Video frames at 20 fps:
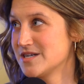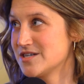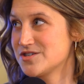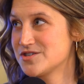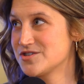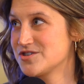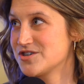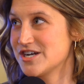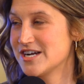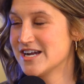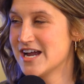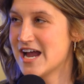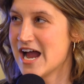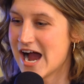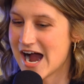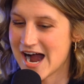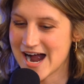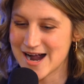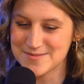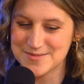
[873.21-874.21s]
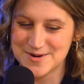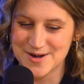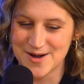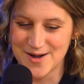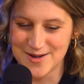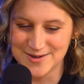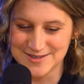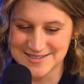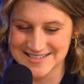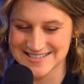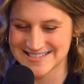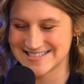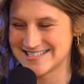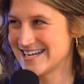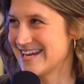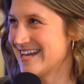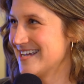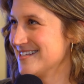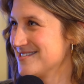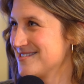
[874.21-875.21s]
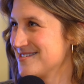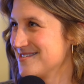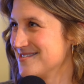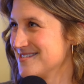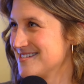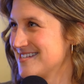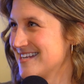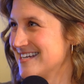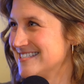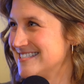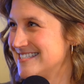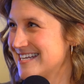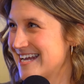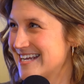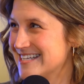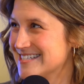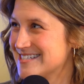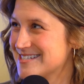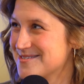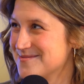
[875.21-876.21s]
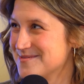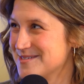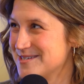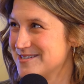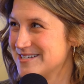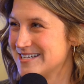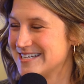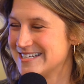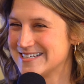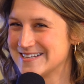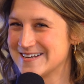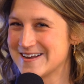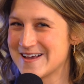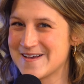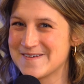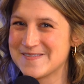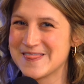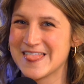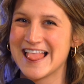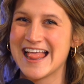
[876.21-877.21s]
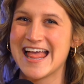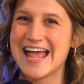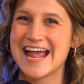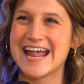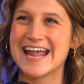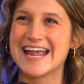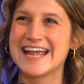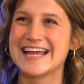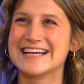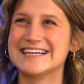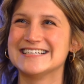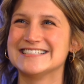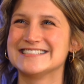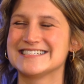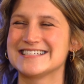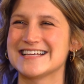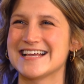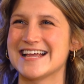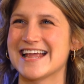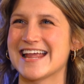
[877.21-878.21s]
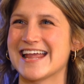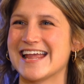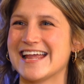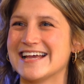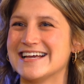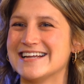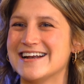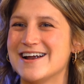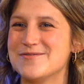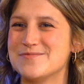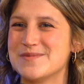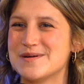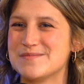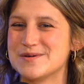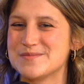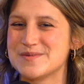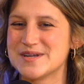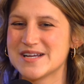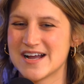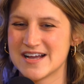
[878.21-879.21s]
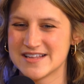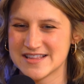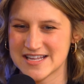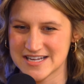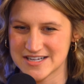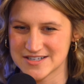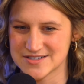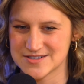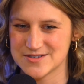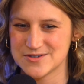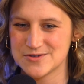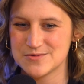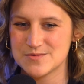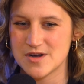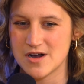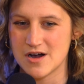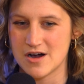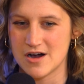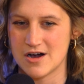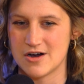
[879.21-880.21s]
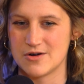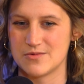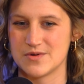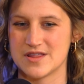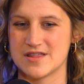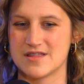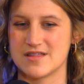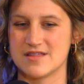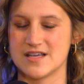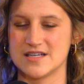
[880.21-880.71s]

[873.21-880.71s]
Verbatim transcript: ministry. I'm called to the dancers, yeah, like yeah, dance yeah. community, you know? and, and I remember being on like a Zoom call with yeah.